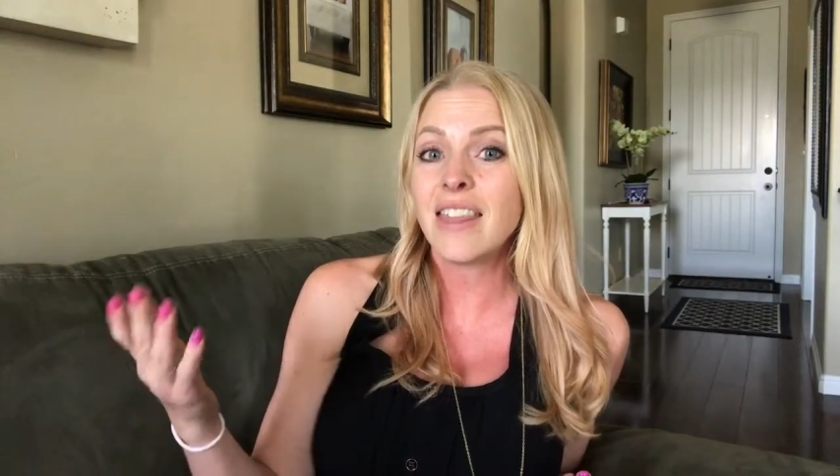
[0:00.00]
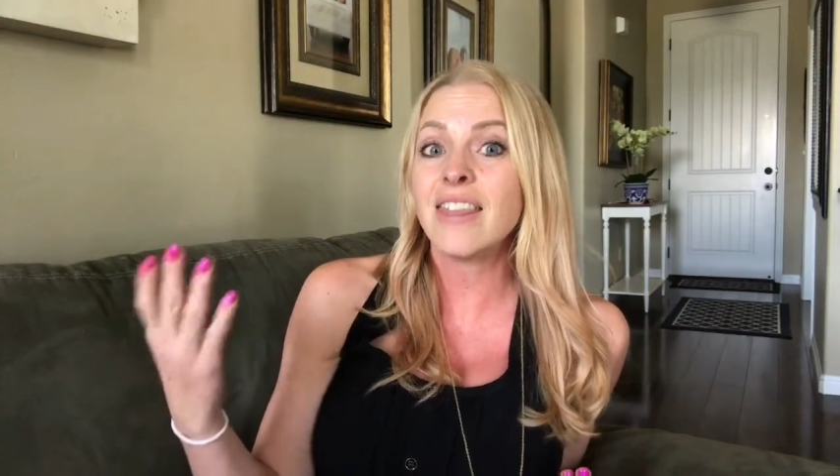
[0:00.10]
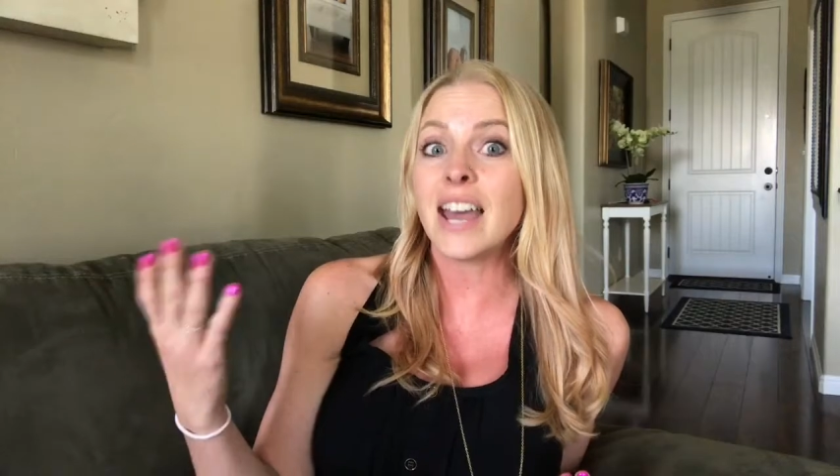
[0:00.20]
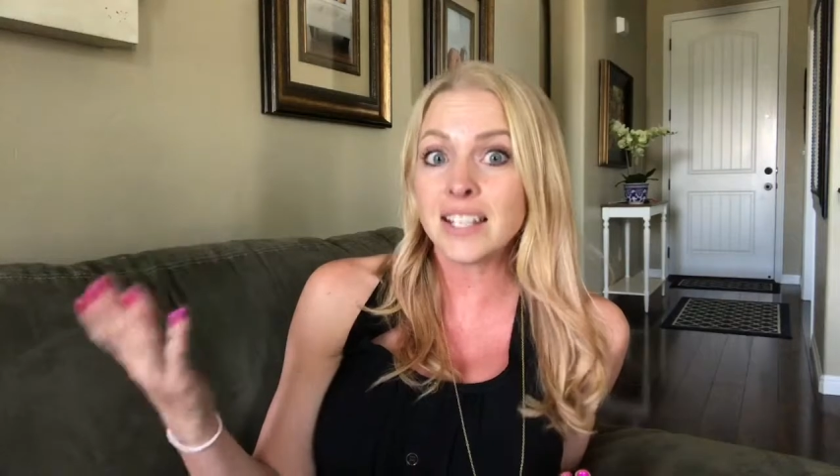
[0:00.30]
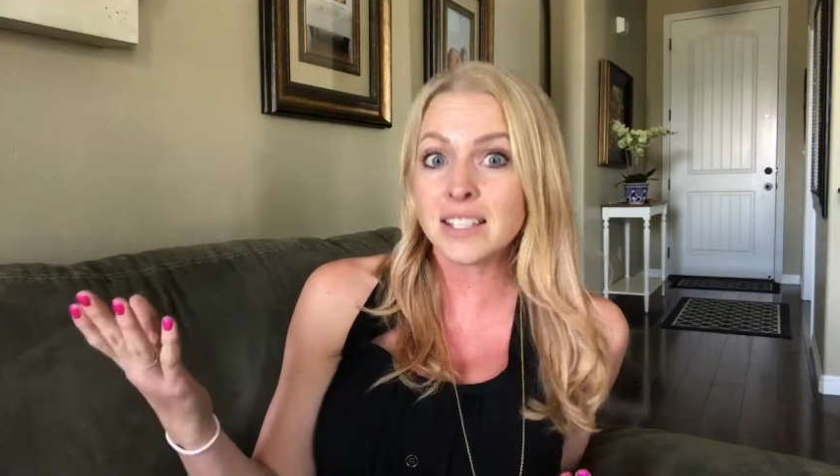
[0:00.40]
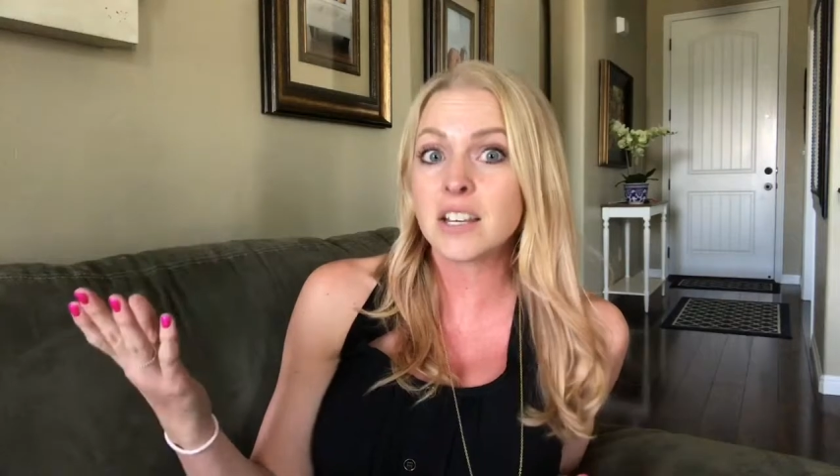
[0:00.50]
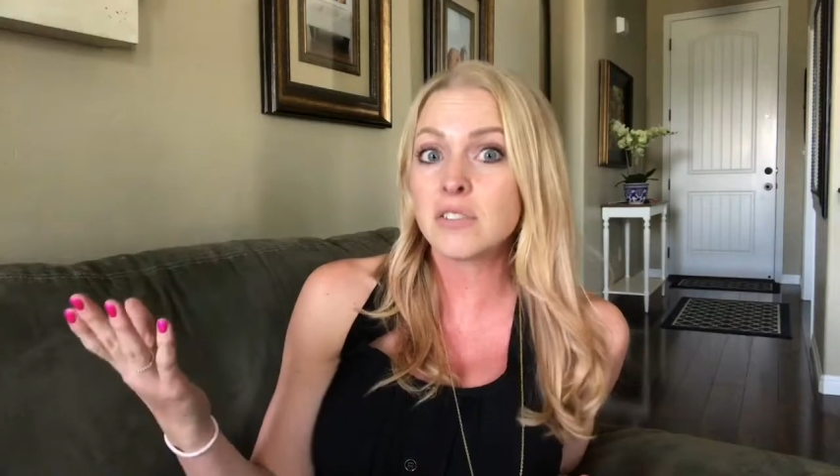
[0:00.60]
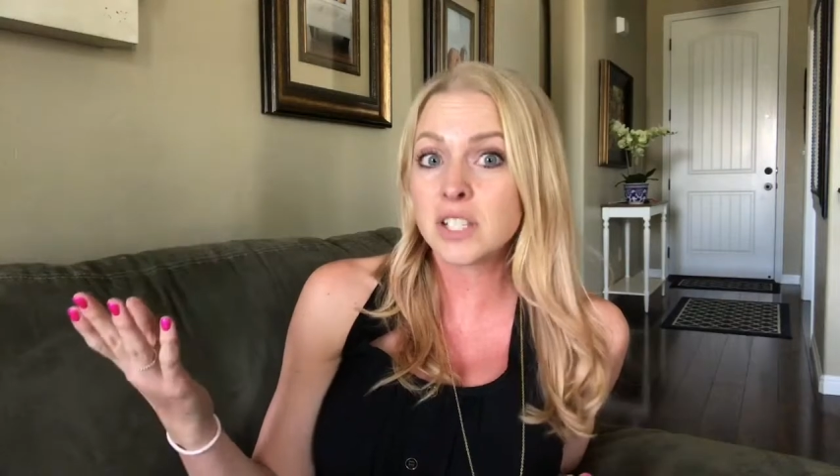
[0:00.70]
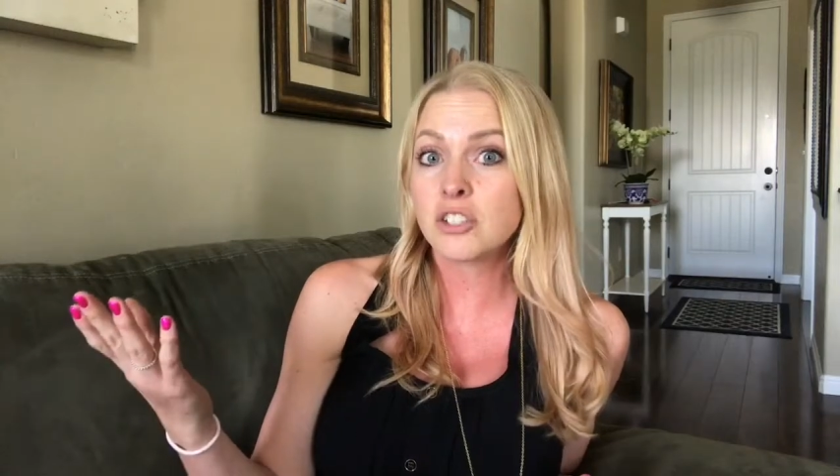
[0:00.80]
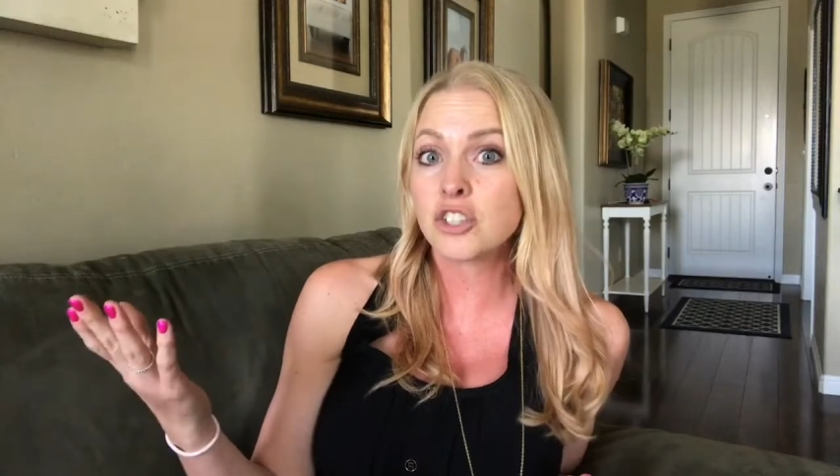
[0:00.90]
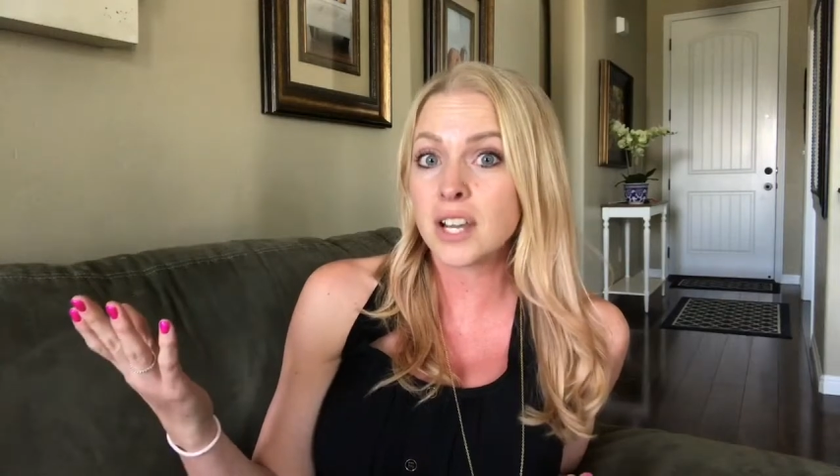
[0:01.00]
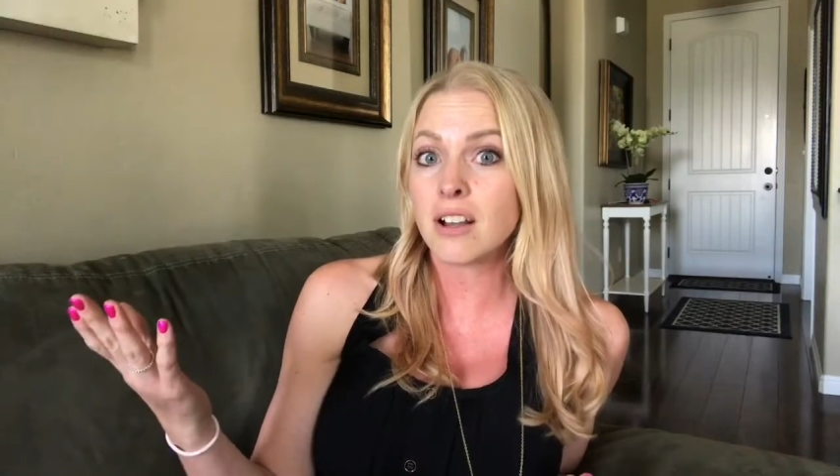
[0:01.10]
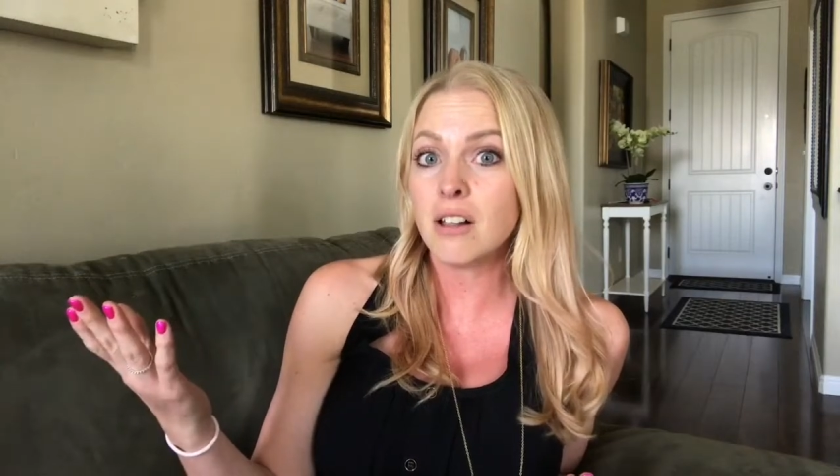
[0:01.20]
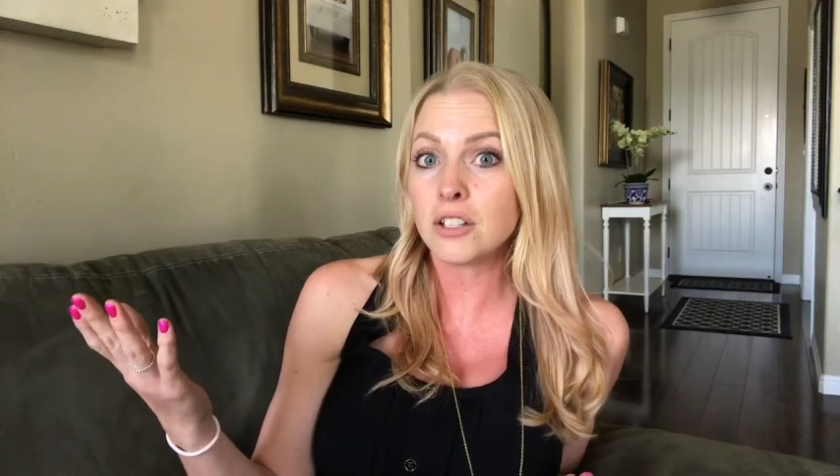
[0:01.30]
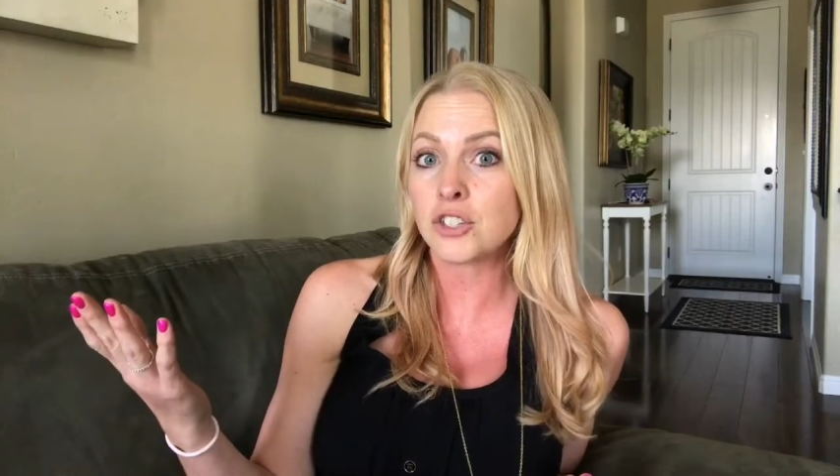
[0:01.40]
That stuff's in
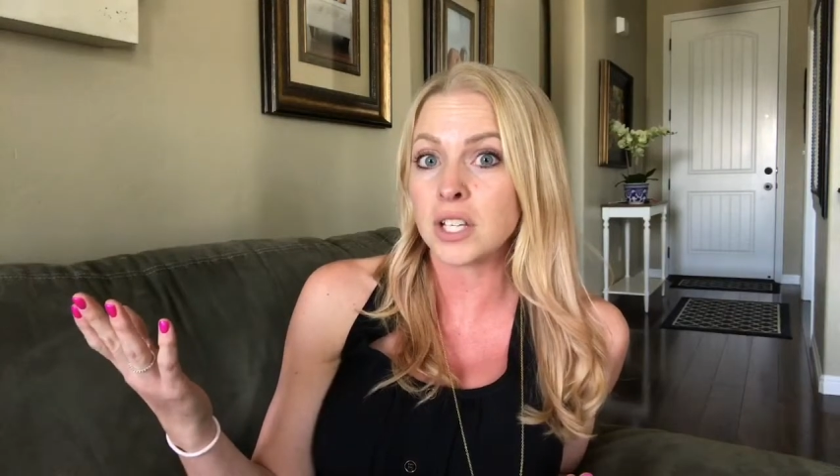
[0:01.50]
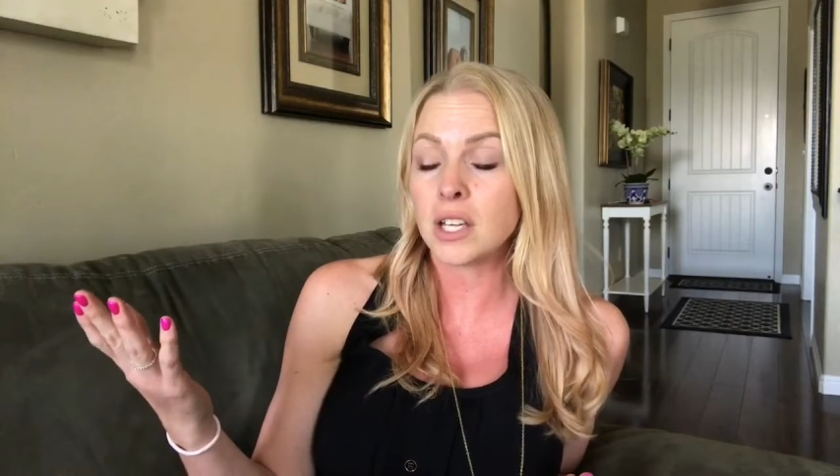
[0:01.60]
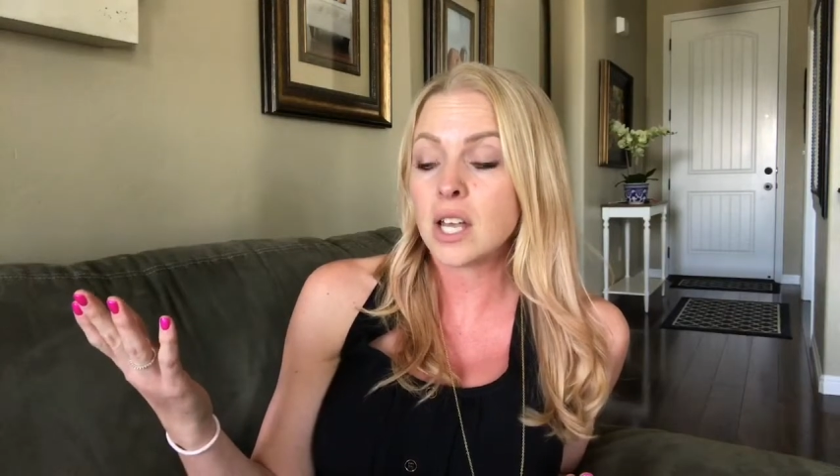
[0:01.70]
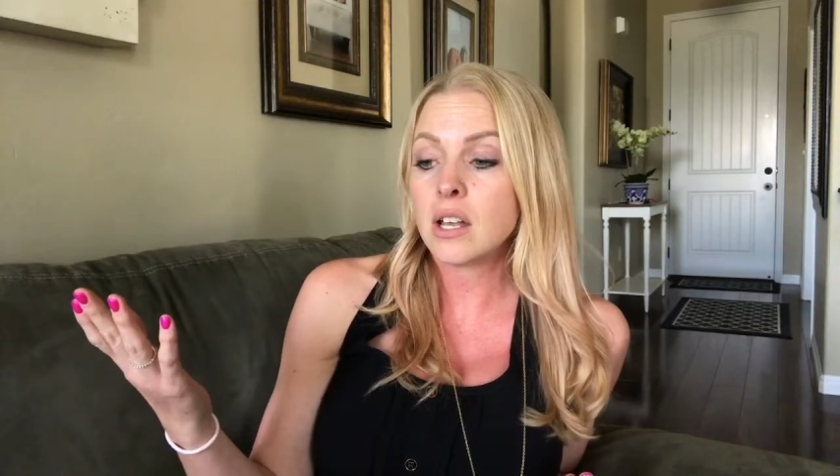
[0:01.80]
Shakeology.